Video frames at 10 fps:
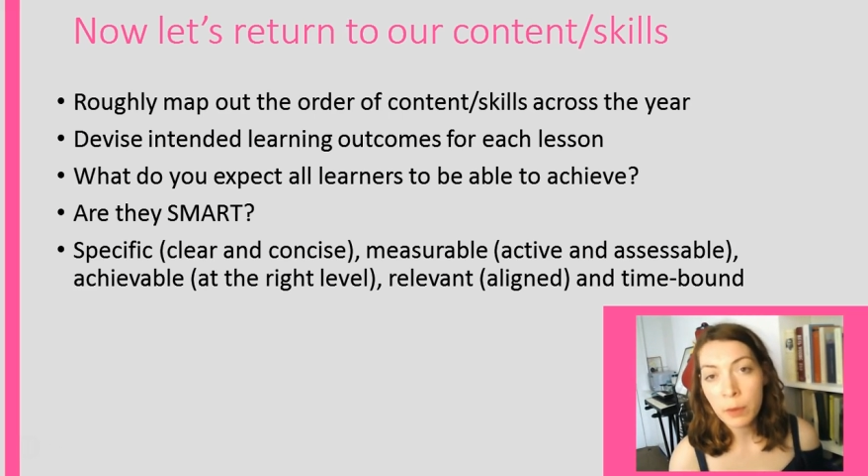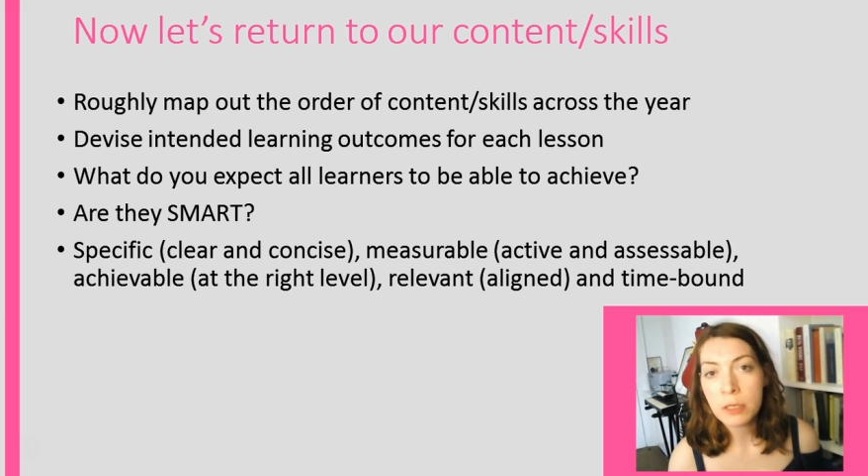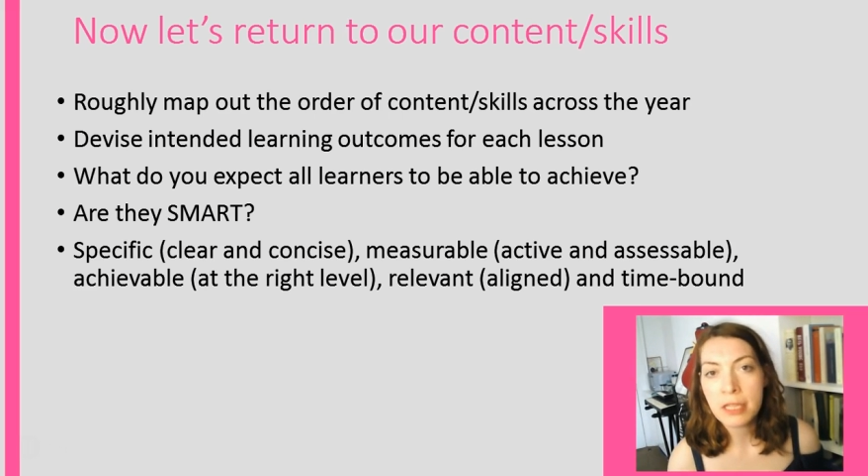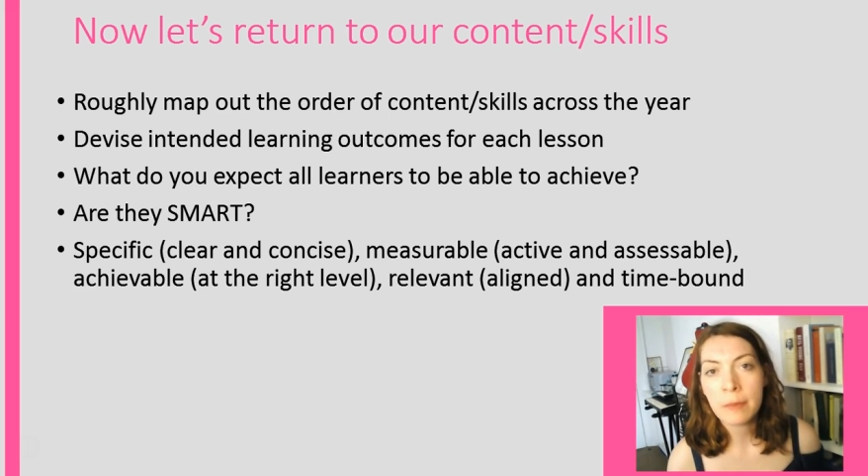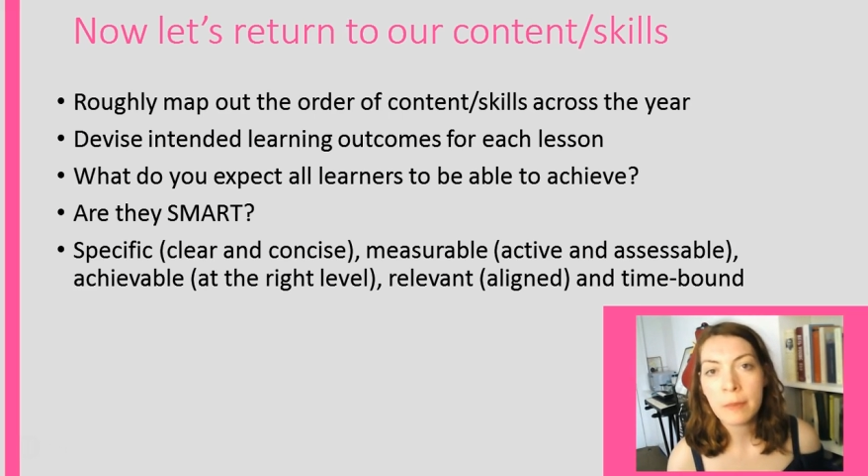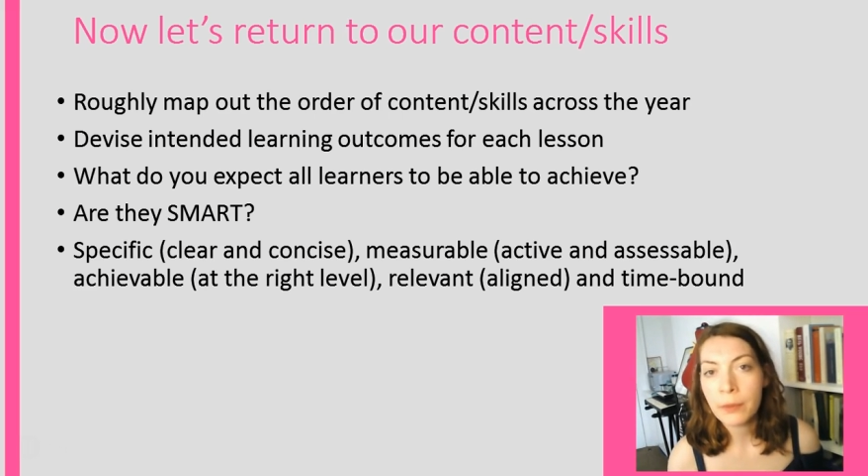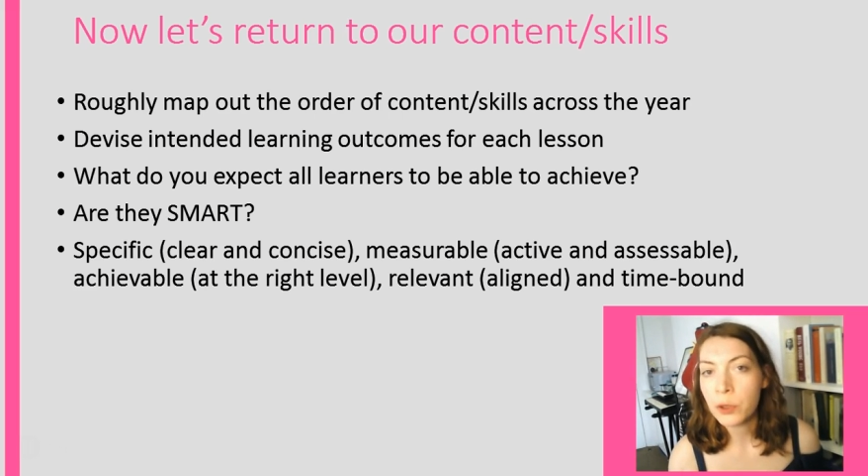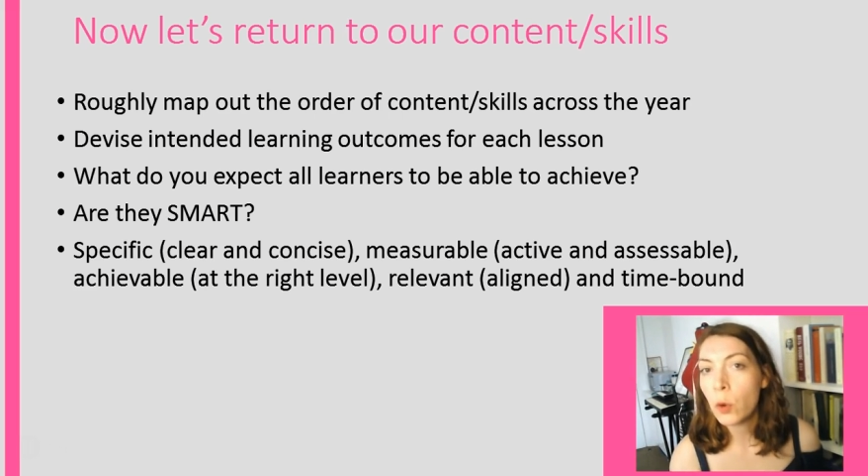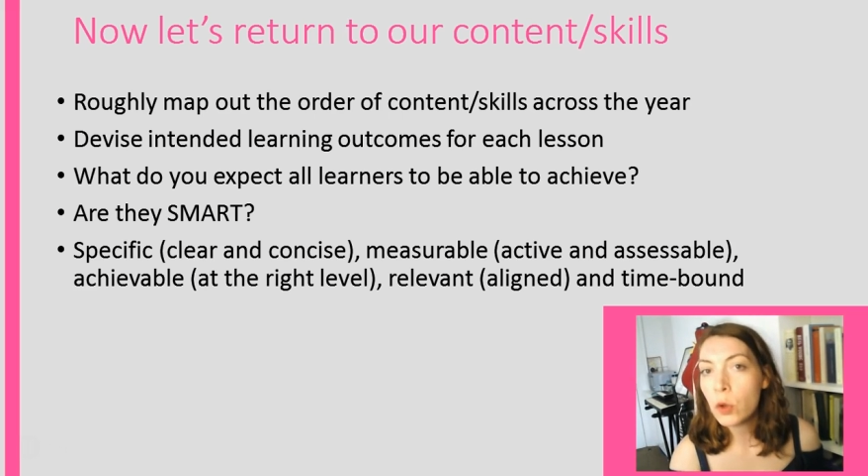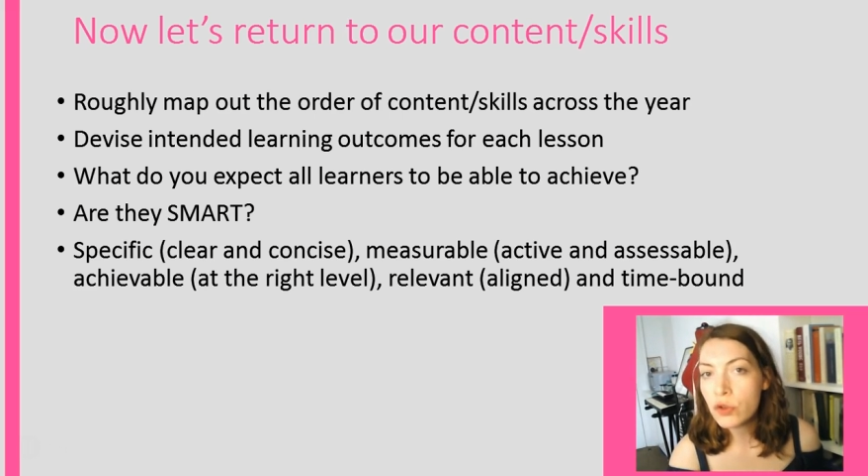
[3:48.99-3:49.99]
want to think about when
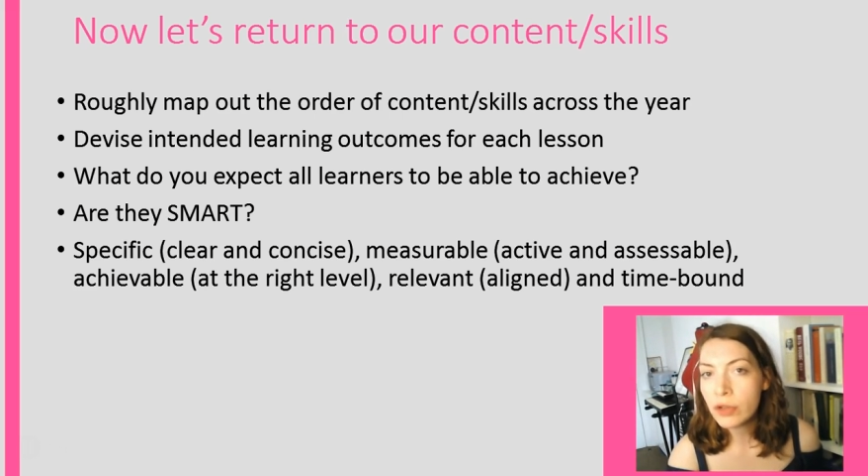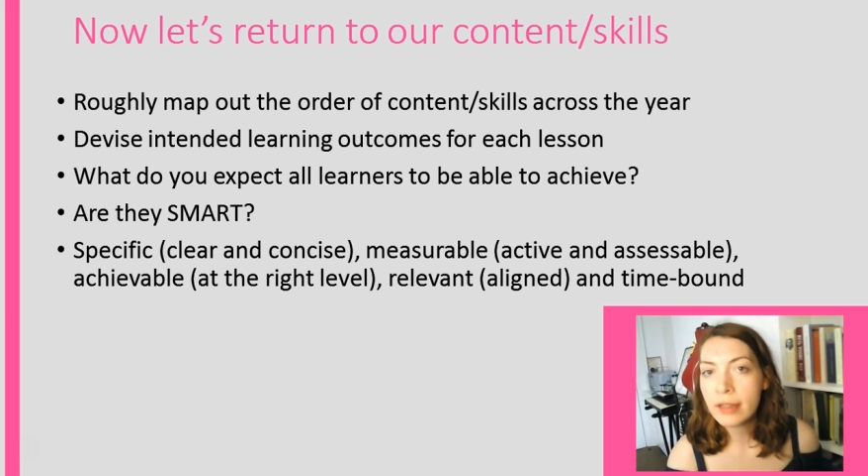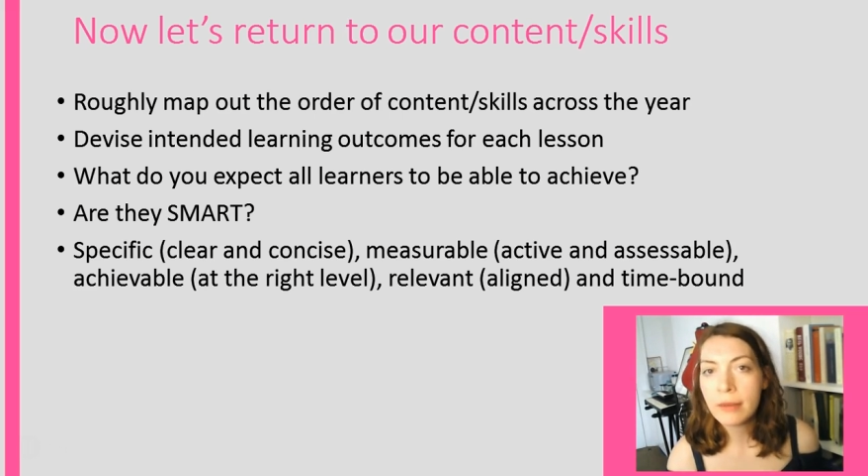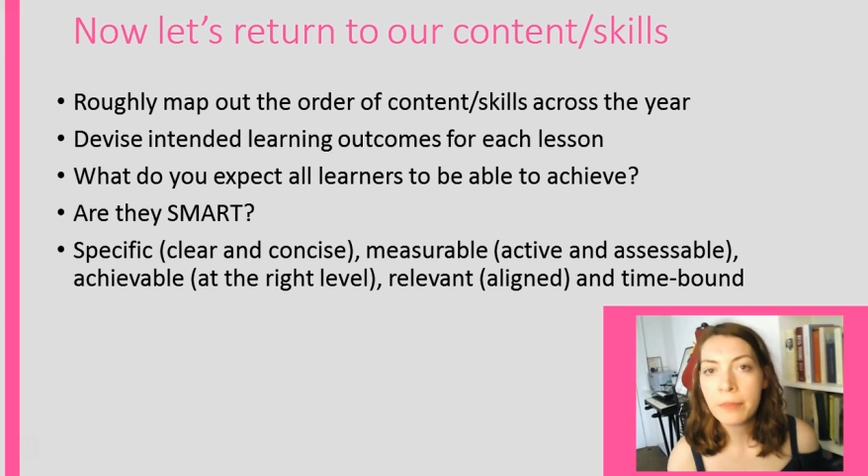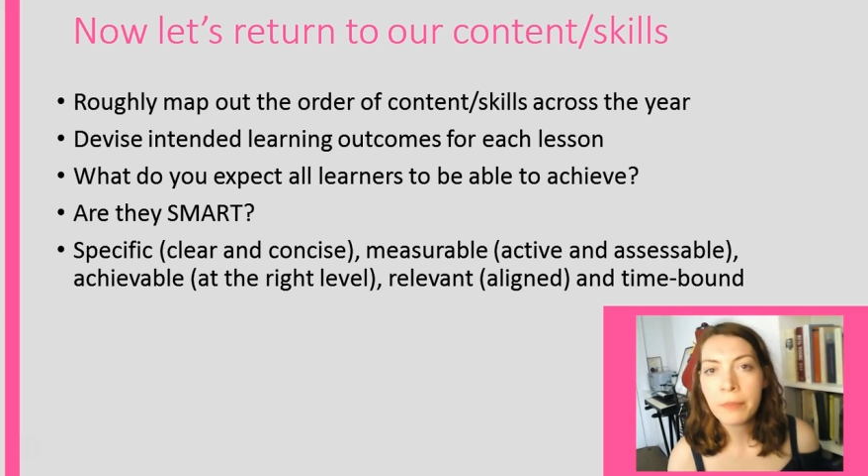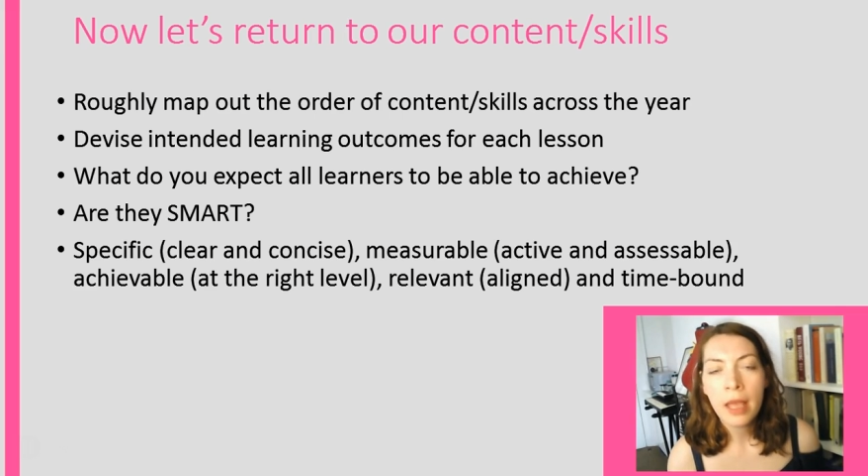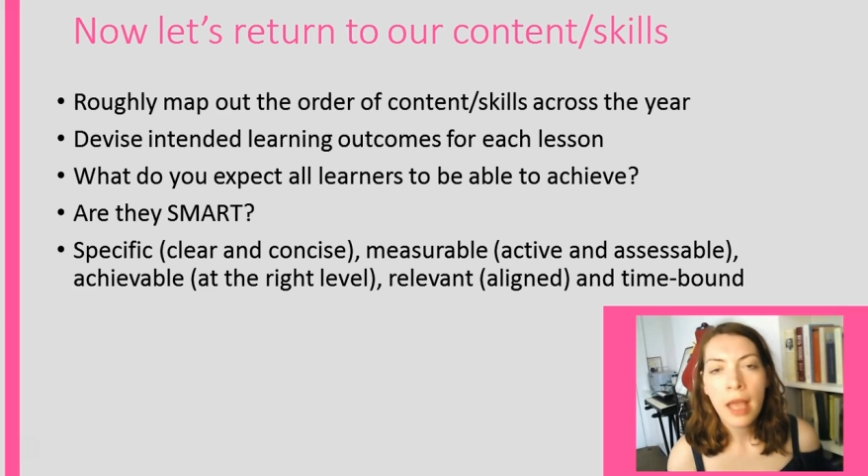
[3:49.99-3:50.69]
you're ordering them?